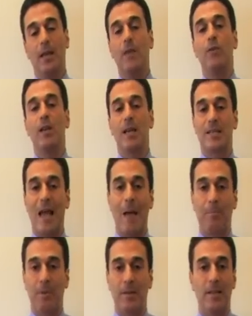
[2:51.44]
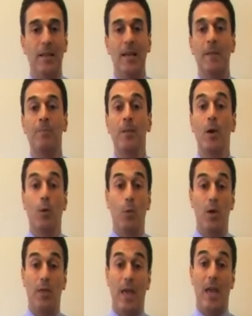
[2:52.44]
Give you an example. Dealing
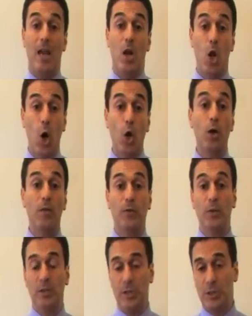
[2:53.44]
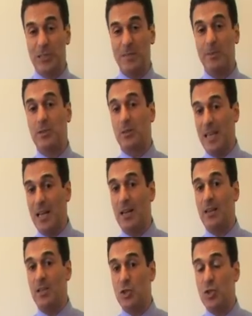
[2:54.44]
with a local food distributor
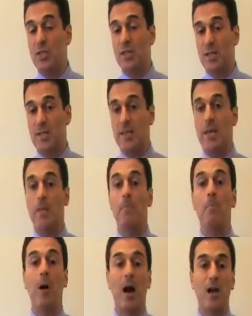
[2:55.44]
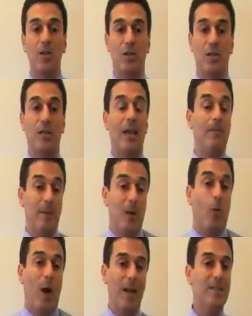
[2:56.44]
here in the GCC, margin can
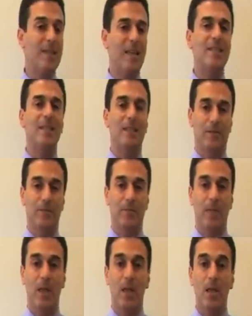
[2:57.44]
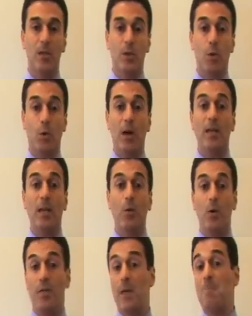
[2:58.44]
be quite sensitive. So
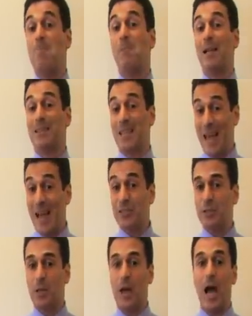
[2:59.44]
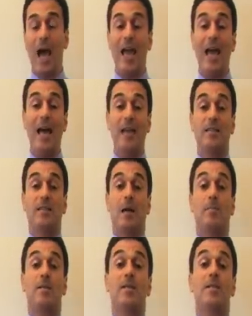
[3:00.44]
working with a multinational, I had some